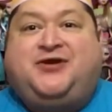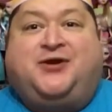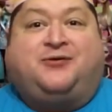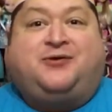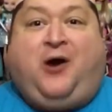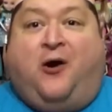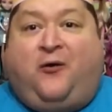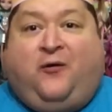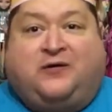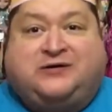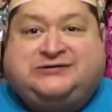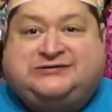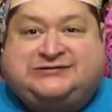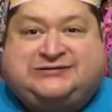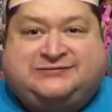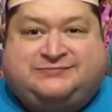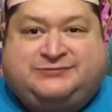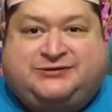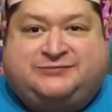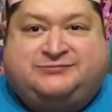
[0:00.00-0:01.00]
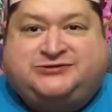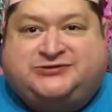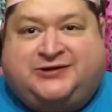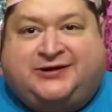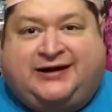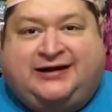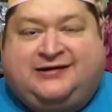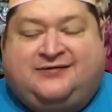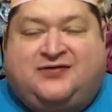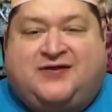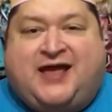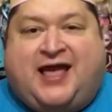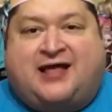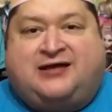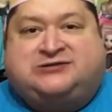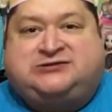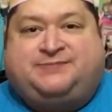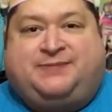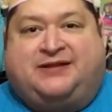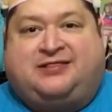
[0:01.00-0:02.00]
no cold symptoms or anything
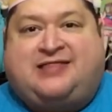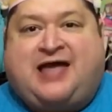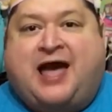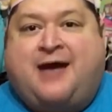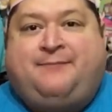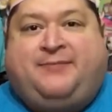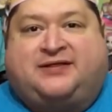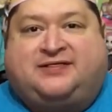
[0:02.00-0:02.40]
else but that,